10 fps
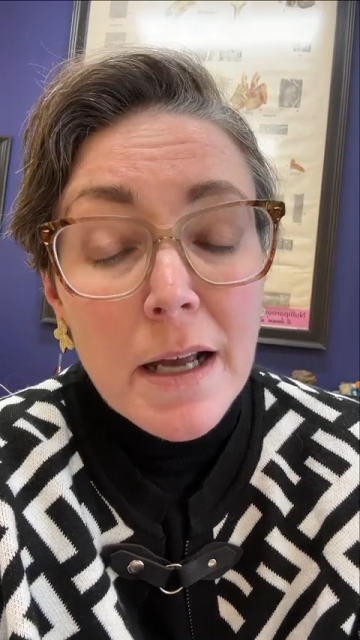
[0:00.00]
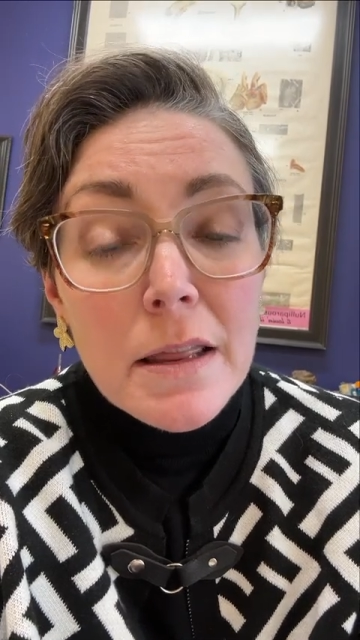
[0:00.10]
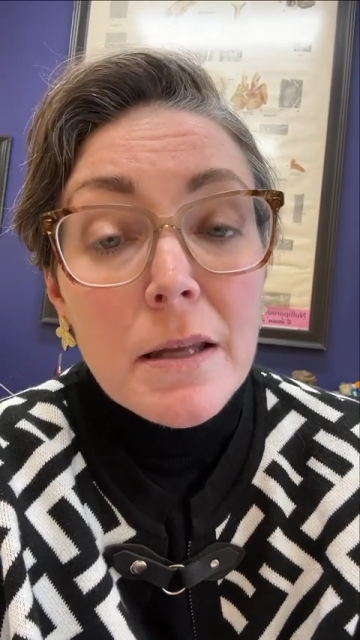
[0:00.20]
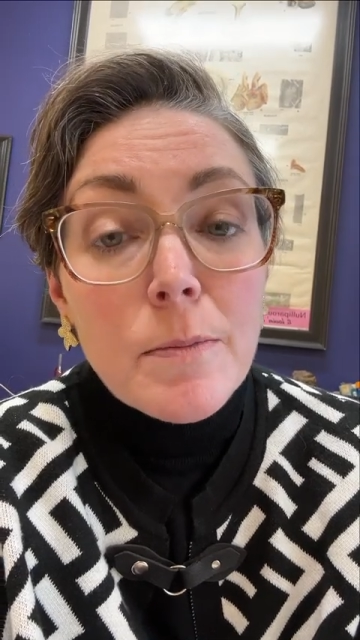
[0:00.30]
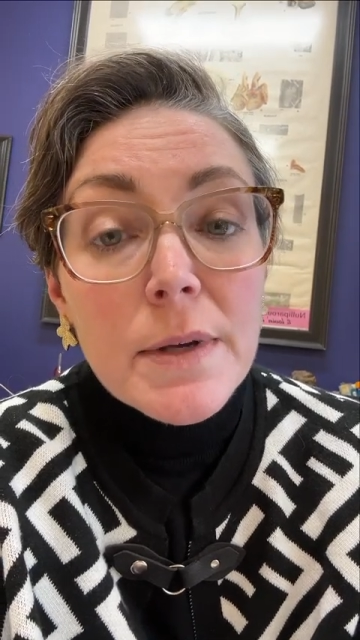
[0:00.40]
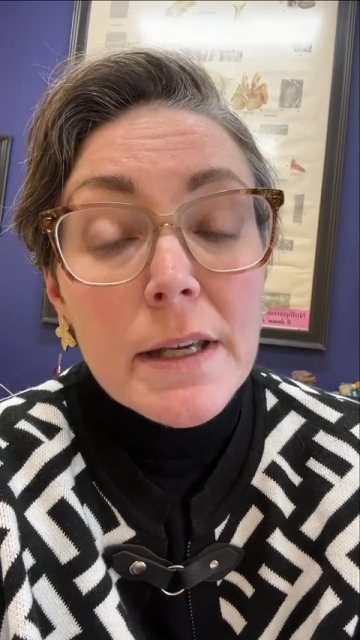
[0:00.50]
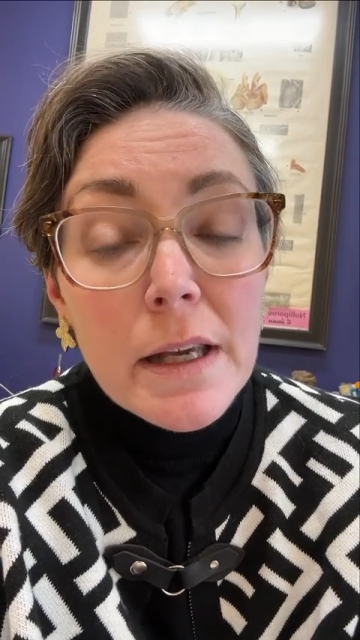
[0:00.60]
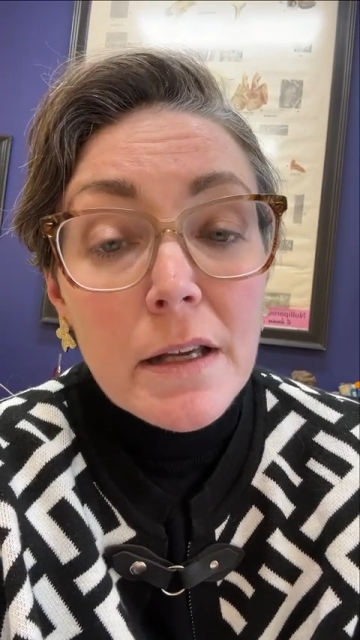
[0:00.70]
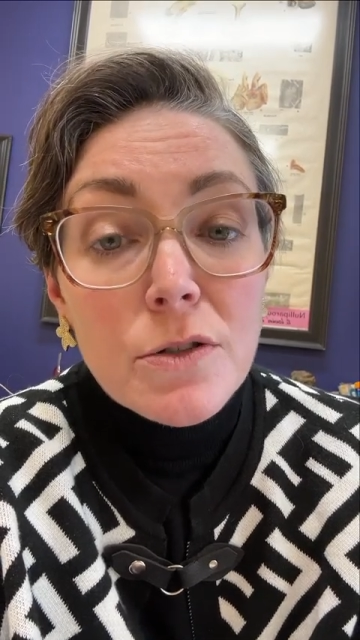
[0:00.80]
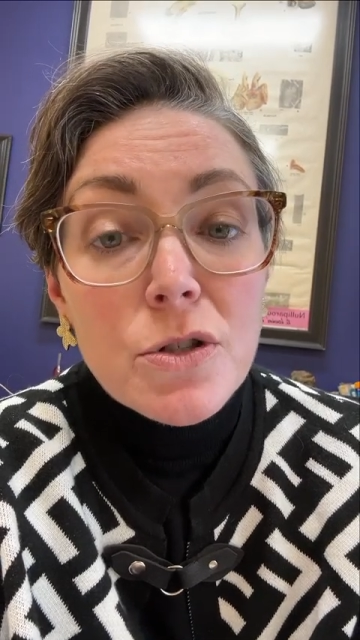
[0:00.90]
that
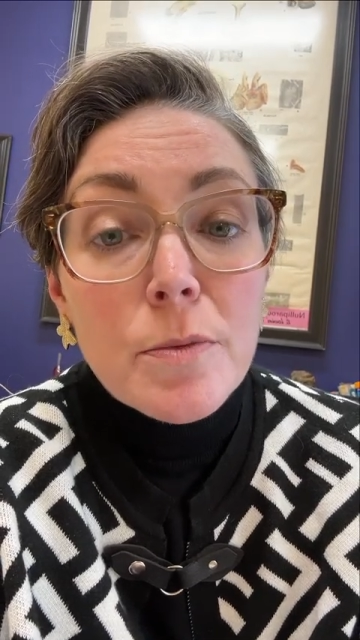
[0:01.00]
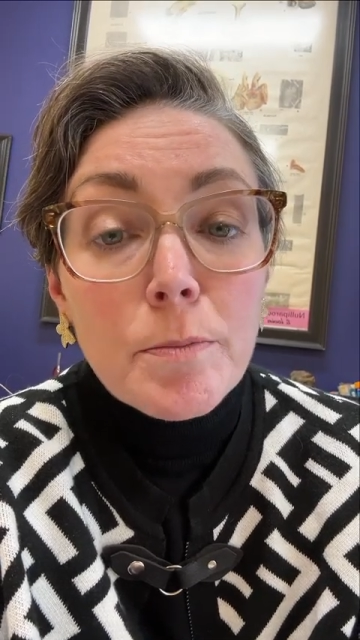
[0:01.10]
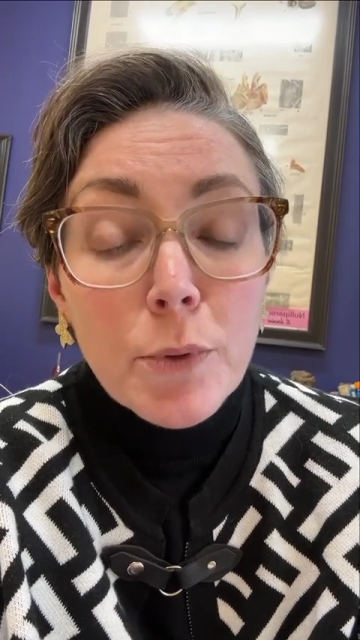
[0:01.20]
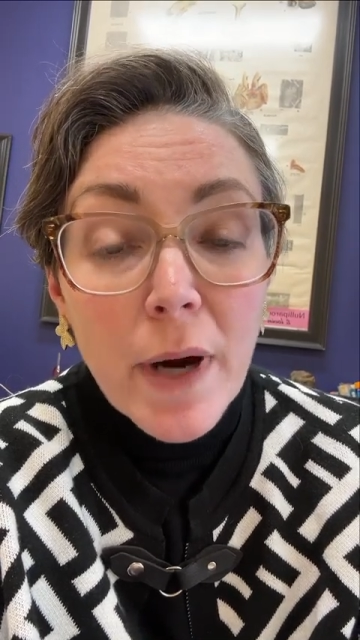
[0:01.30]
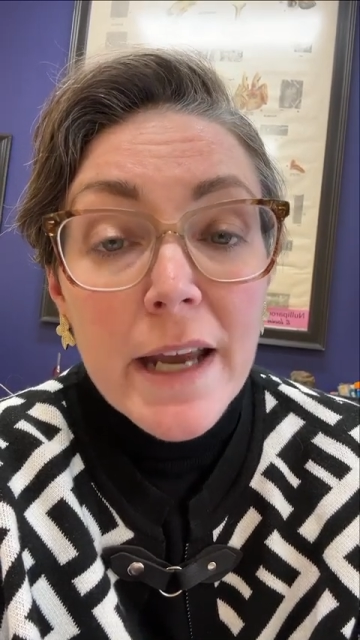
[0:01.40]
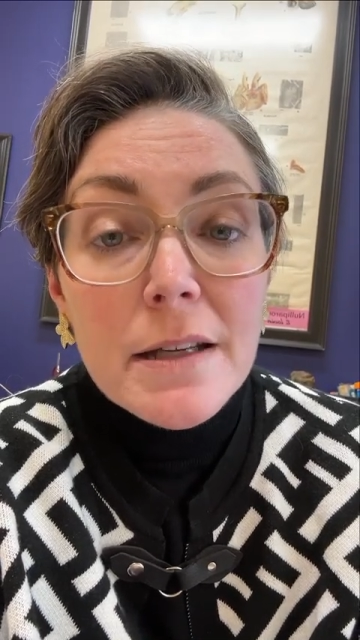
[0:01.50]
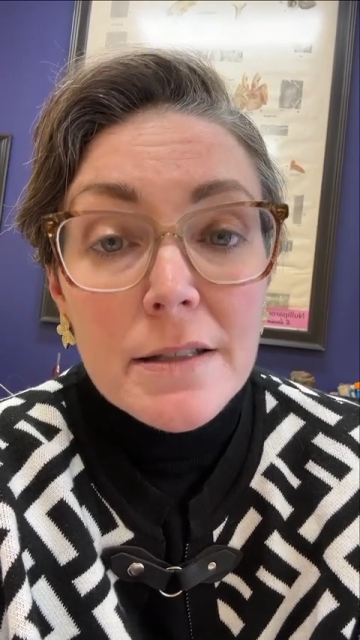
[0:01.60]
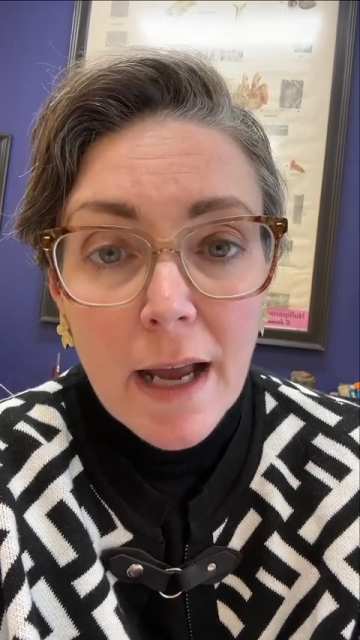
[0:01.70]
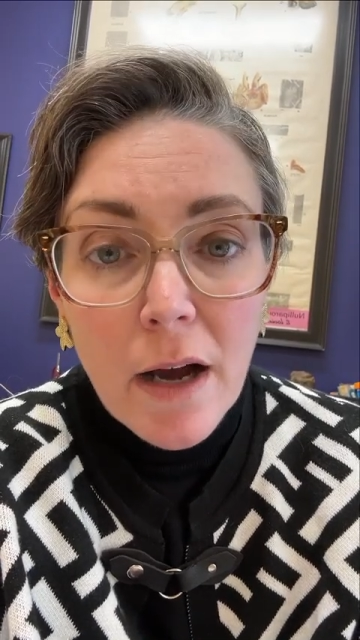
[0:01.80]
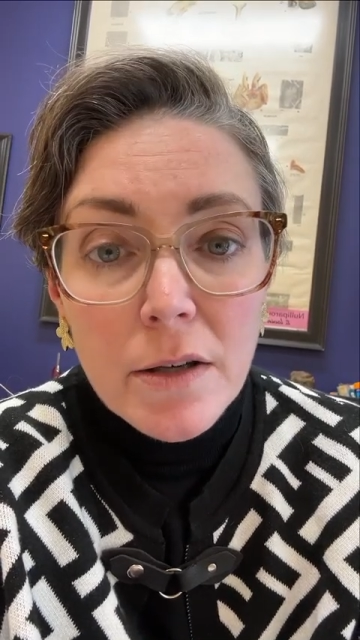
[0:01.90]
begin to break
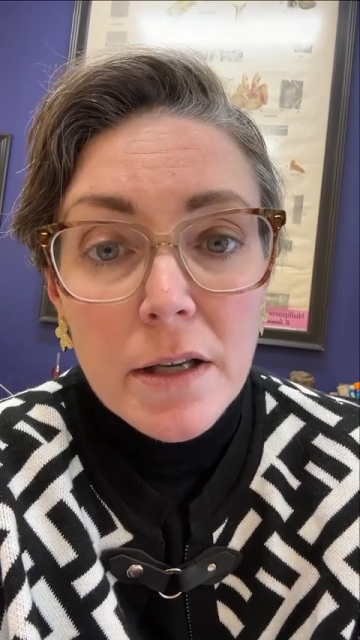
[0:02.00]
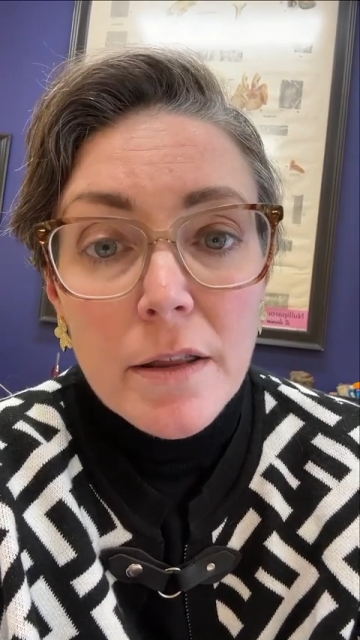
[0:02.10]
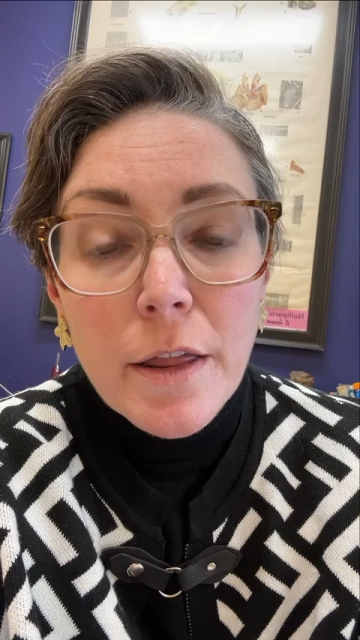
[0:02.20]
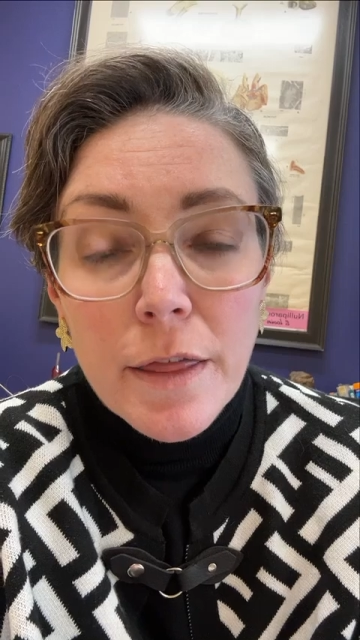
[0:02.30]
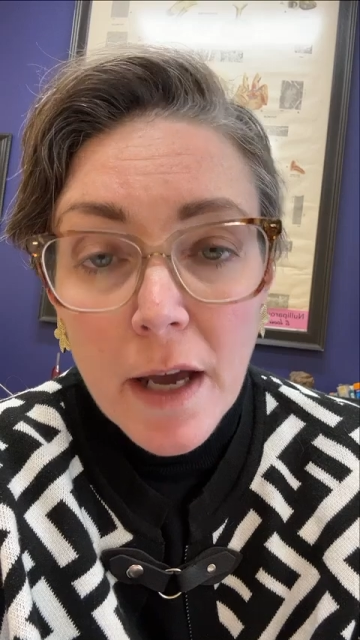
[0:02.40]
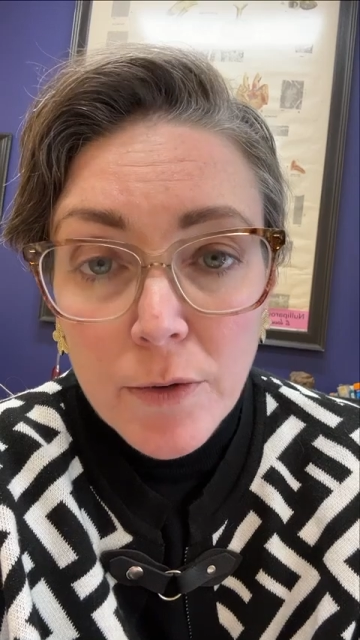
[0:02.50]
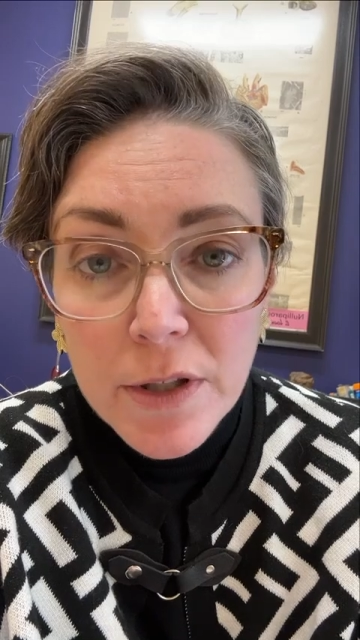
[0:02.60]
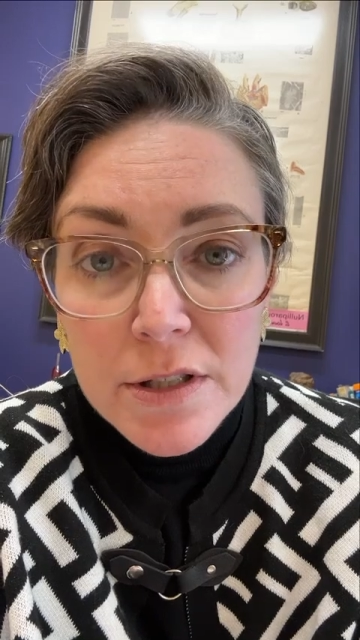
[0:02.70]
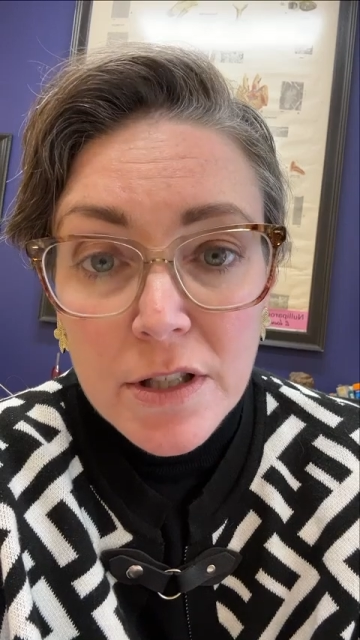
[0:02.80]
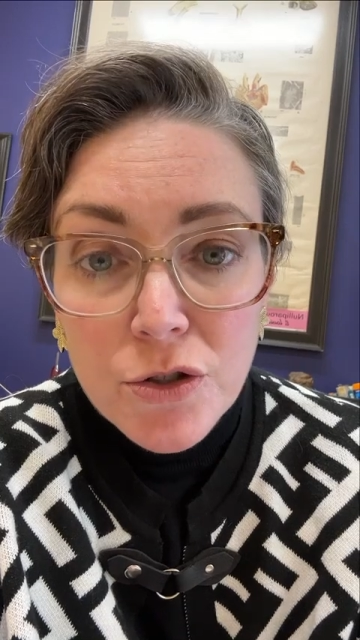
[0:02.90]
down the
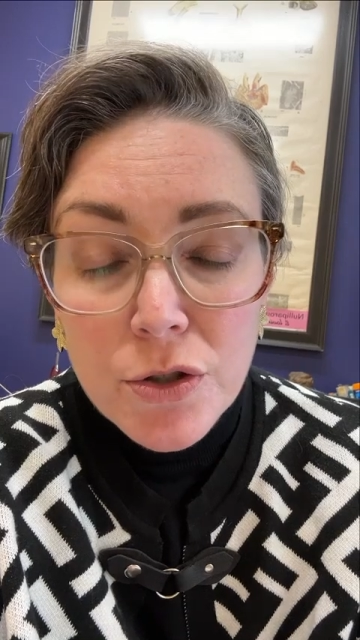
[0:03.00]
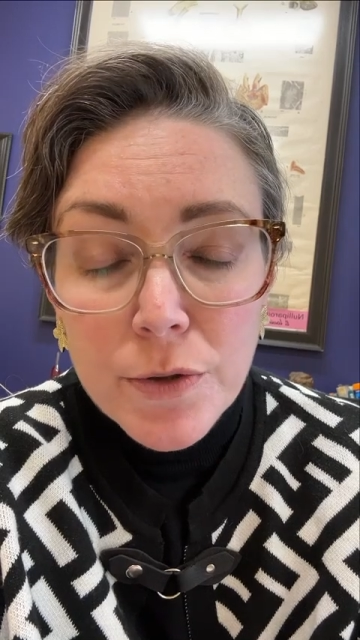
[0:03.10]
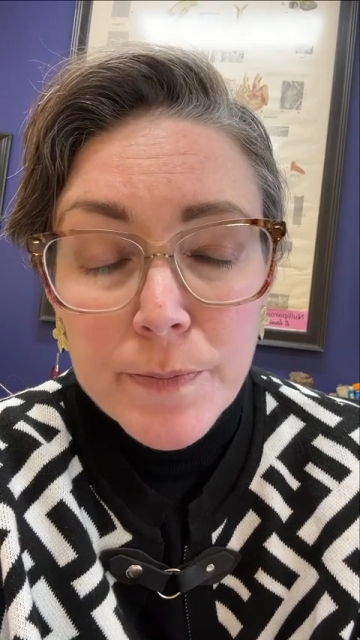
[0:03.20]
thyroid tissue.